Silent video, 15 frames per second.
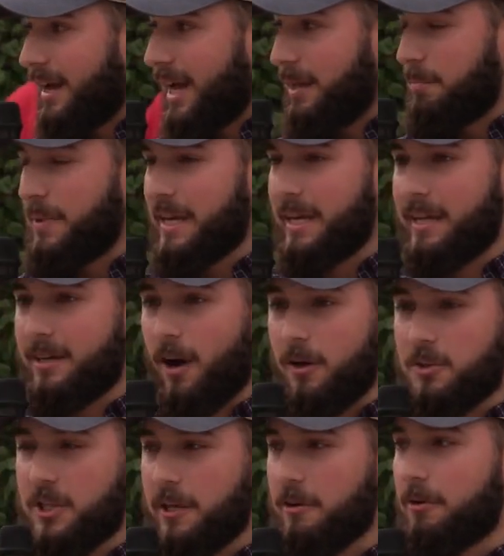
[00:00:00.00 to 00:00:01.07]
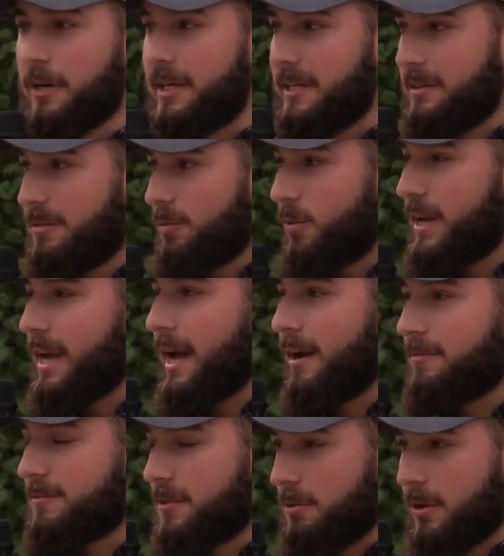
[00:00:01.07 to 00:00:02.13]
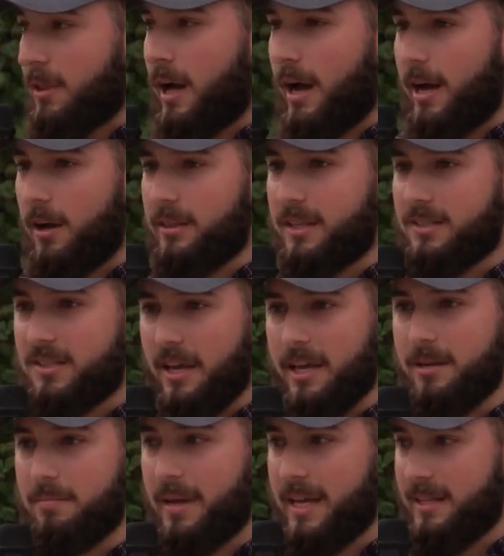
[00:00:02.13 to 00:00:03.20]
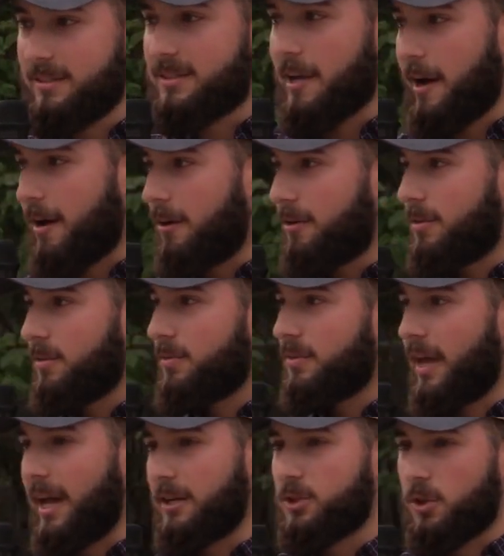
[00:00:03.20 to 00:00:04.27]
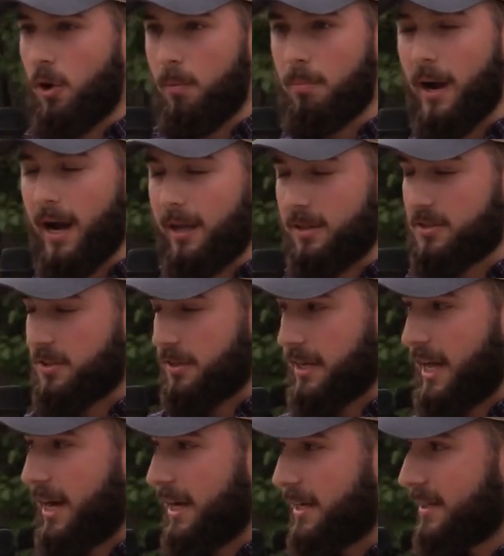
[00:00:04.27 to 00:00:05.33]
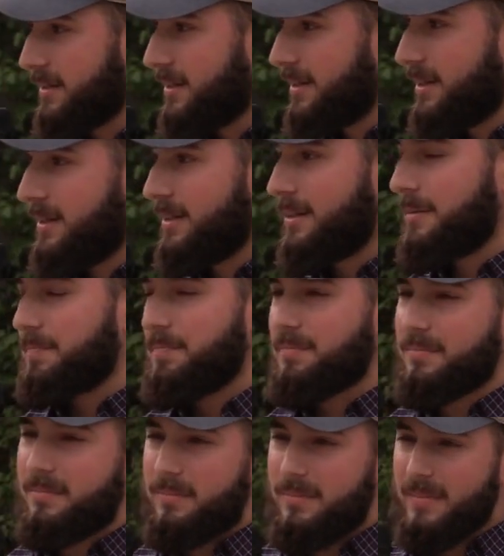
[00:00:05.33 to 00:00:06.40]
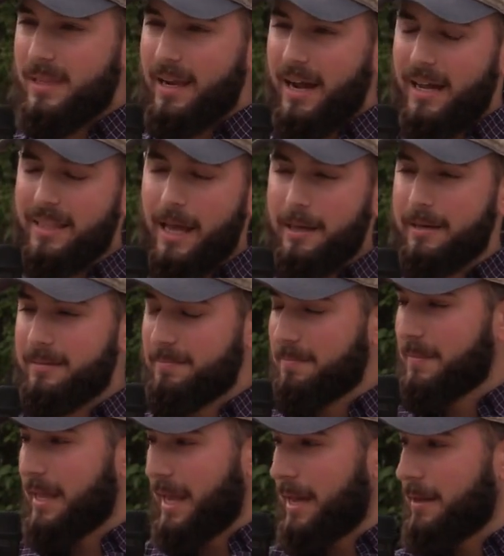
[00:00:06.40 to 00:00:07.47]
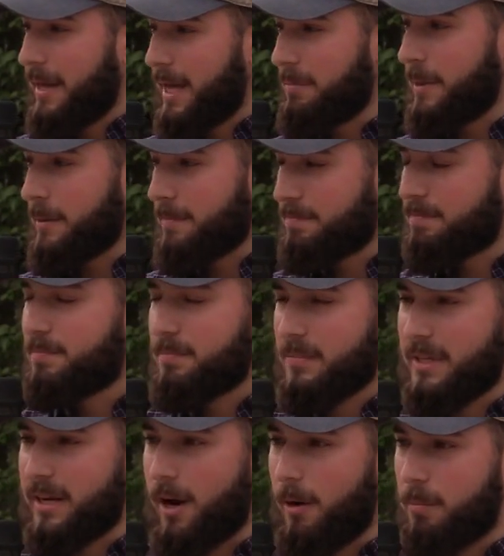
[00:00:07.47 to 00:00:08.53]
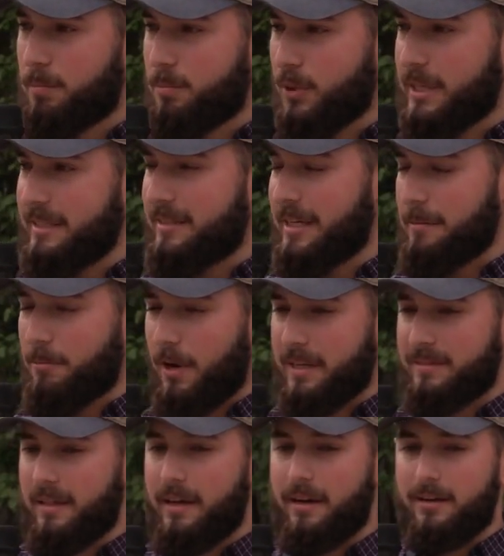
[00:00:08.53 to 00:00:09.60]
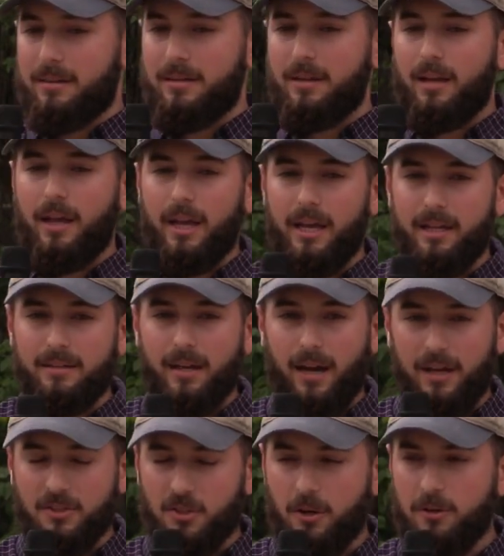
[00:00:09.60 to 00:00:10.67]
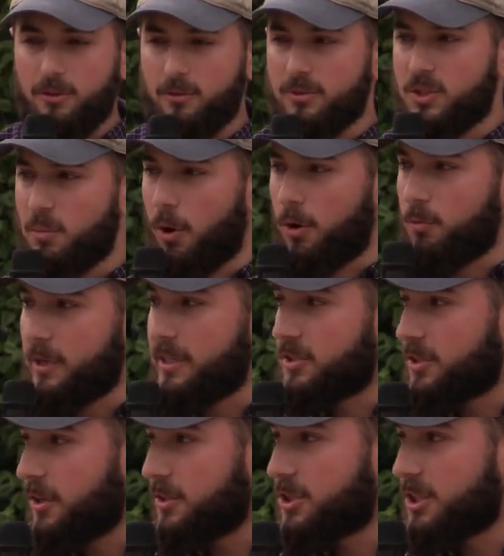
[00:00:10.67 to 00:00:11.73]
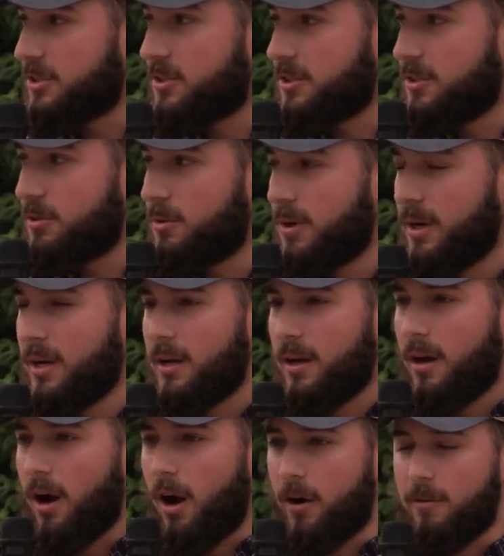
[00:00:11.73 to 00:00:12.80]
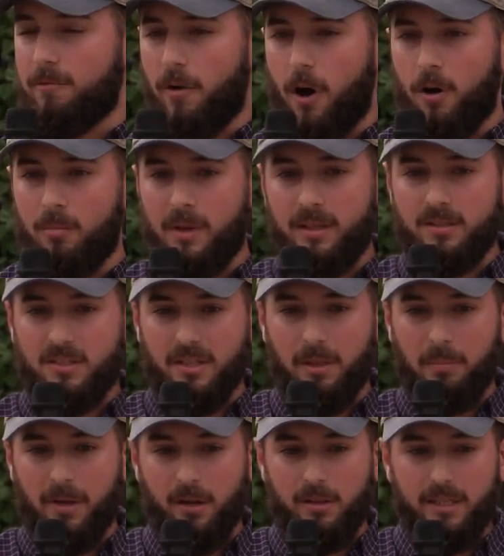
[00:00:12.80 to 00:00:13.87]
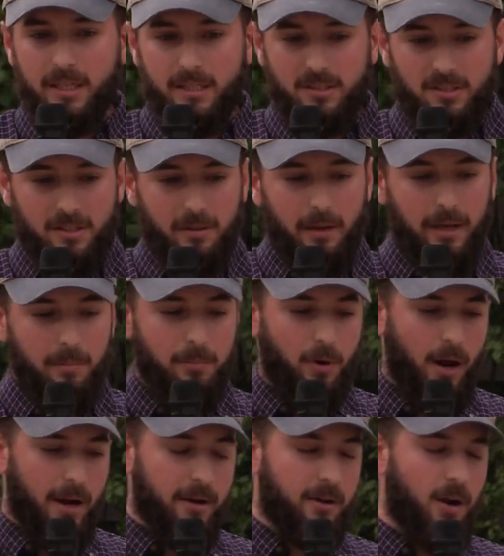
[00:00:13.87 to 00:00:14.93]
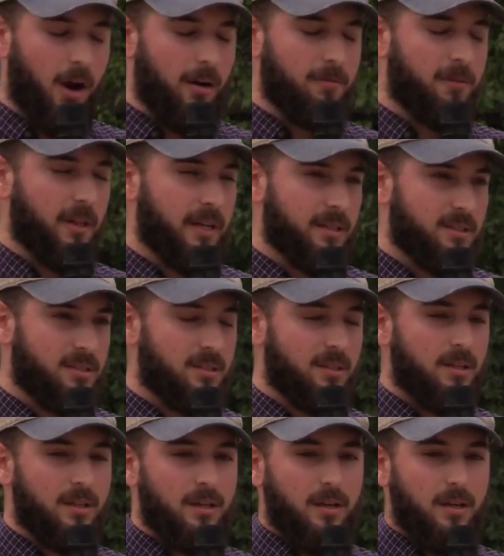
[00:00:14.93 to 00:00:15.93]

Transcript: And being artillery, we have to rely on the same intel that drone pilots are getting. And that, hit me, you know, pretty deep right there. And uh, I started doing some more research into our involvements in the Middle East in, in prior conflicts.